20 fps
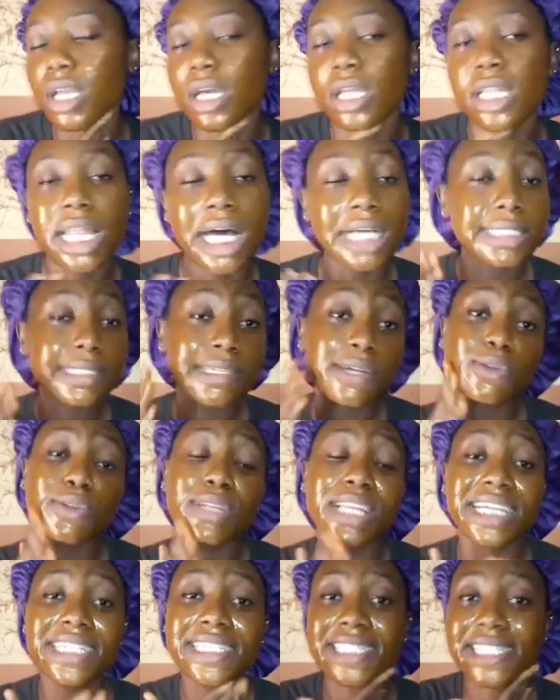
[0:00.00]
that
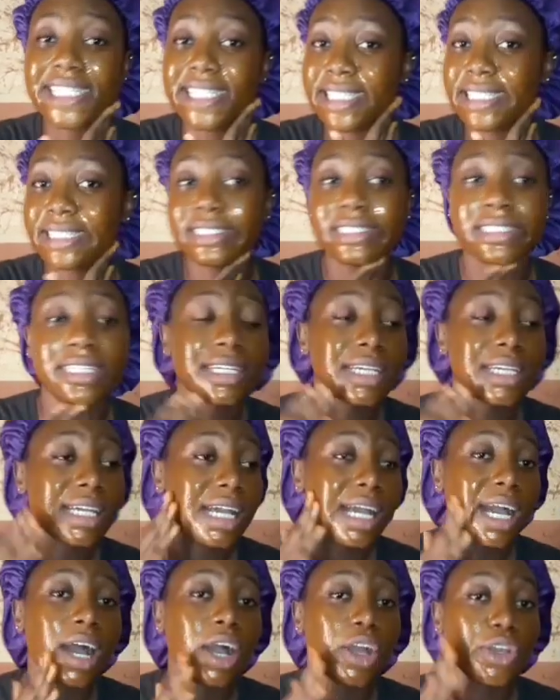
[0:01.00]
succulent skin,
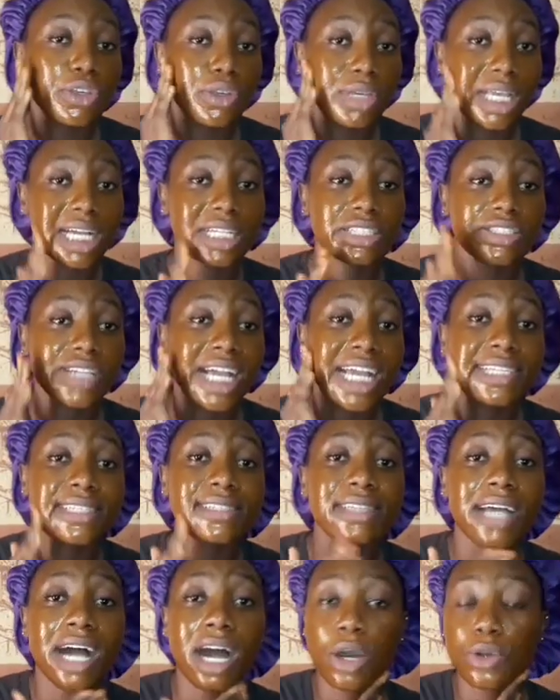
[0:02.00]
you can try
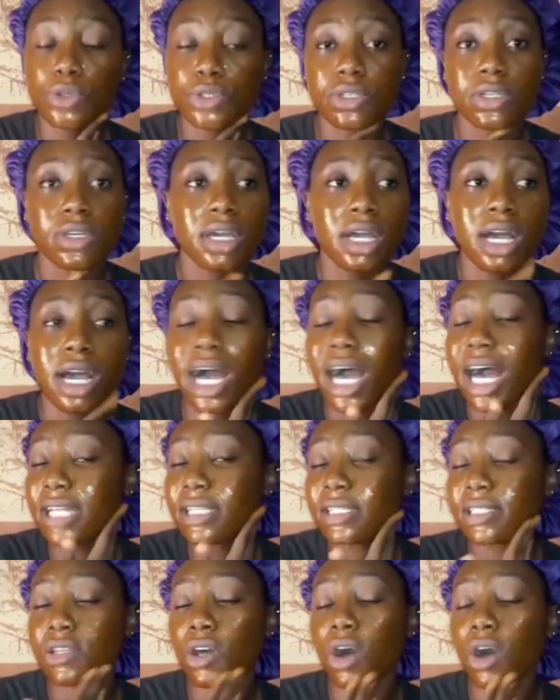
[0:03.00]
this out. And
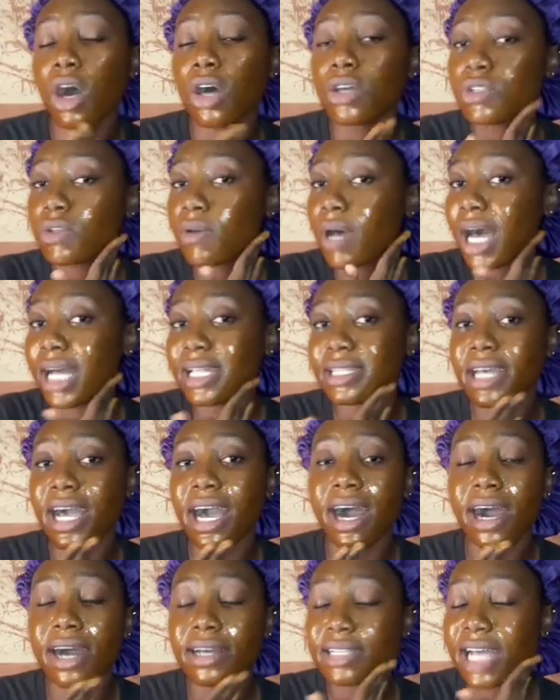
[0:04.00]
it also
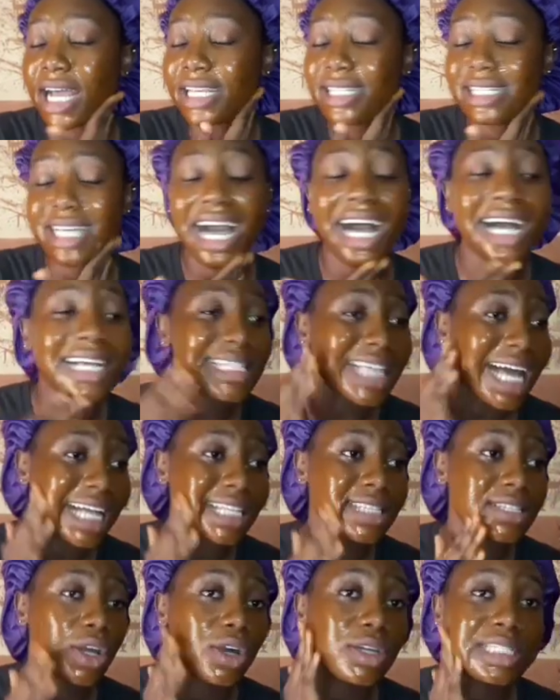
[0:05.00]
it has
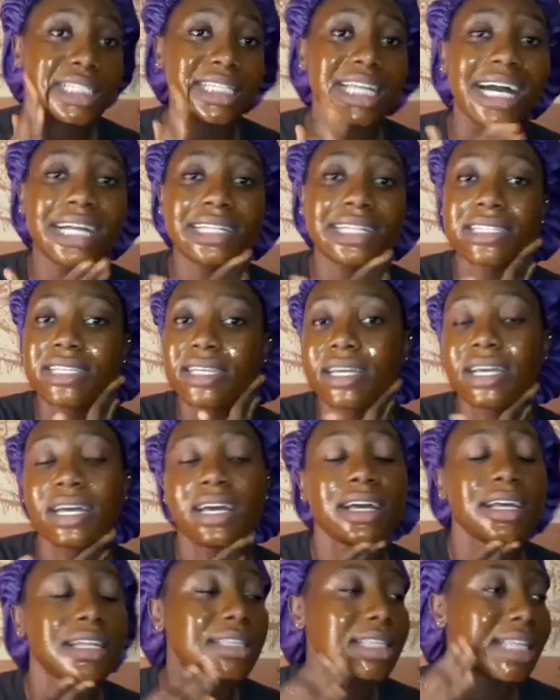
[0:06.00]
antioxidants
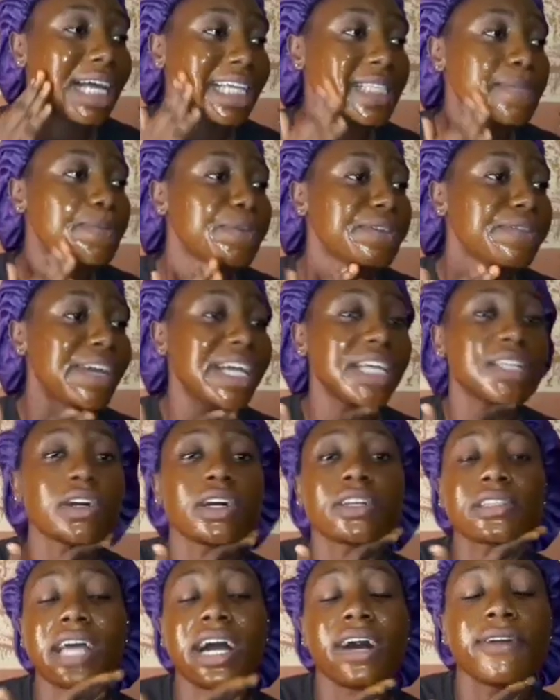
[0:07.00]
that prevent
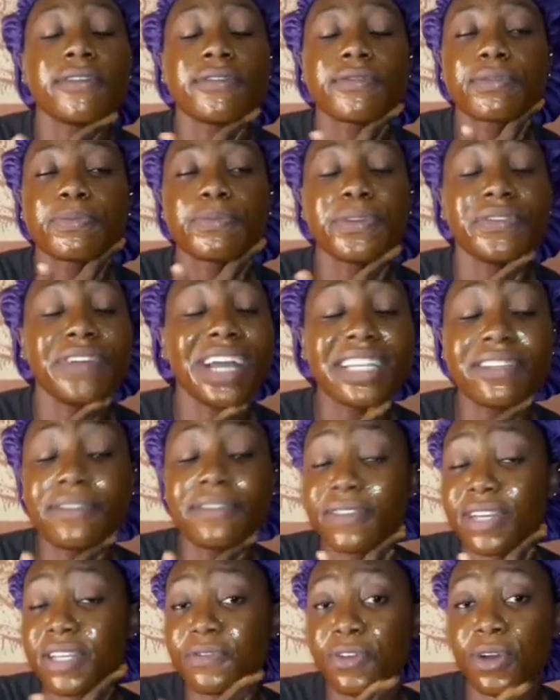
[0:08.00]
the
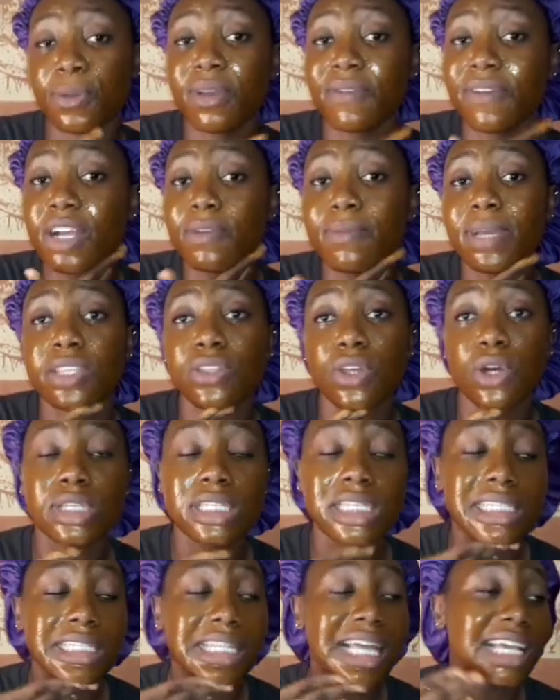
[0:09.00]
face from environmental
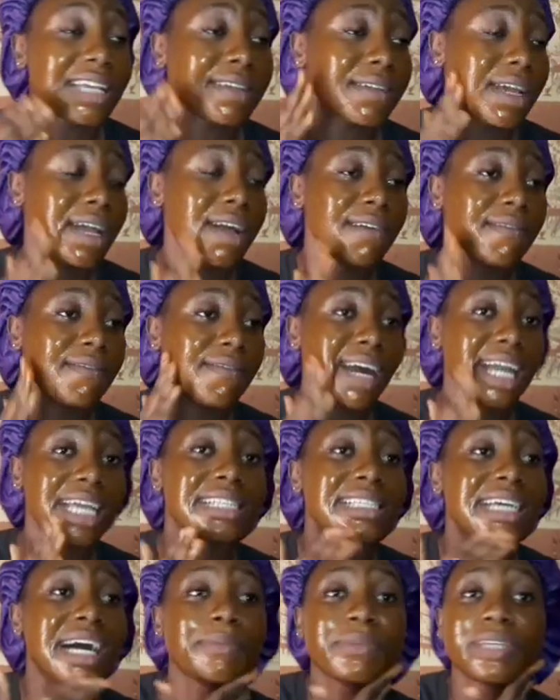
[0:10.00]
toxins like
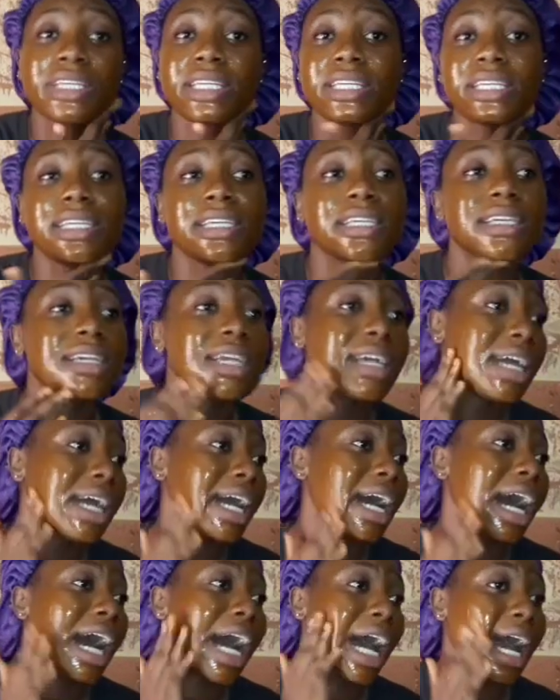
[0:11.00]
vitamin E
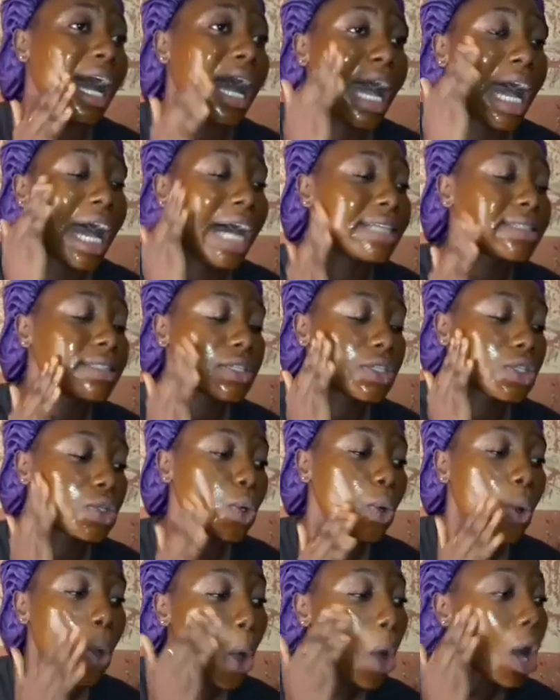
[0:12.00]
and
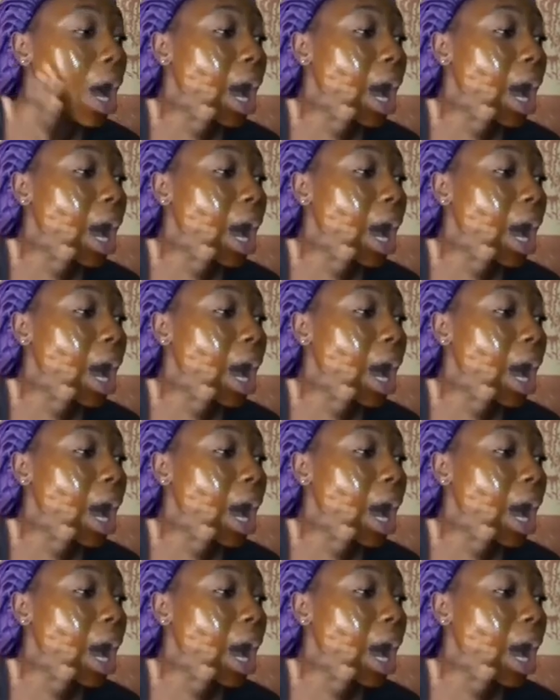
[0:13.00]
so